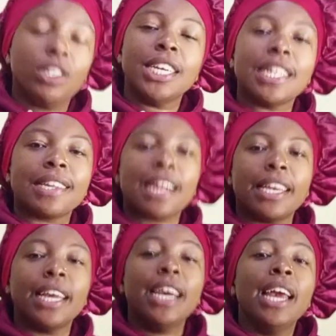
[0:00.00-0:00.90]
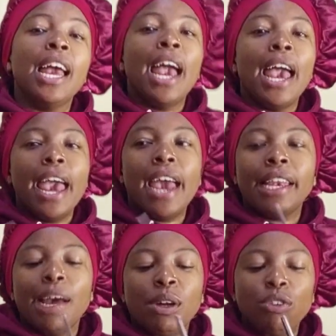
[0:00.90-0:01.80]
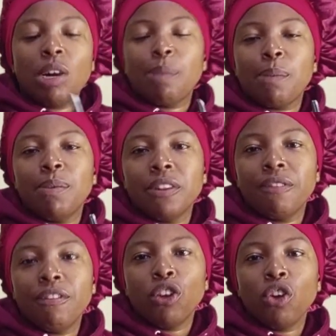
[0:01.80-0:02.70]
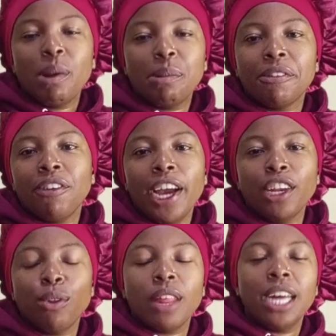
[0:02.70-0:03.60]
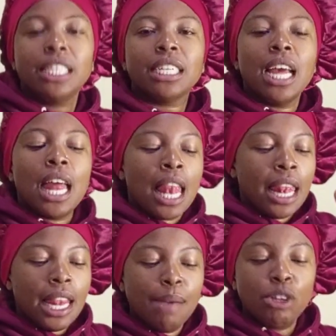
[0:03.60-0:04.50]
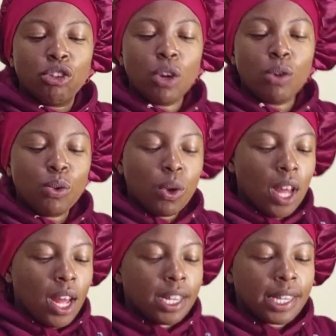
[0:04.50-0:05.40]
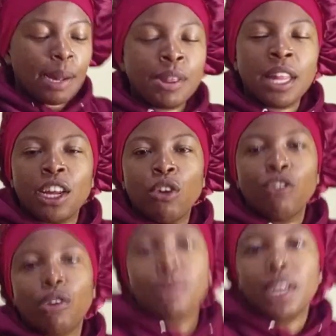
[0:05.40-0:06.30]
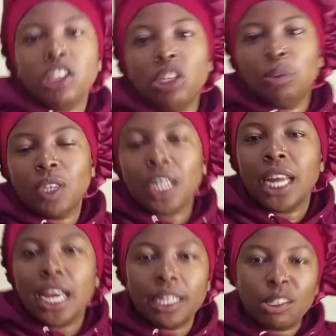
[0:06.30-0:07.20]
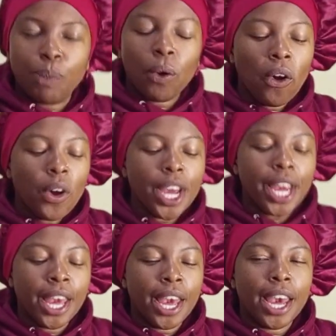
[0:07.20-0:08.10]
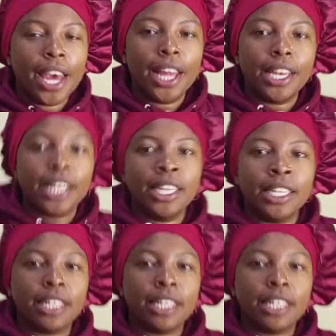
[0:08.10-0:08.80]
Today is Sunday, and I want to wrap up this video, but before I do that, let me show you something that I got from the Egyptian Expo, and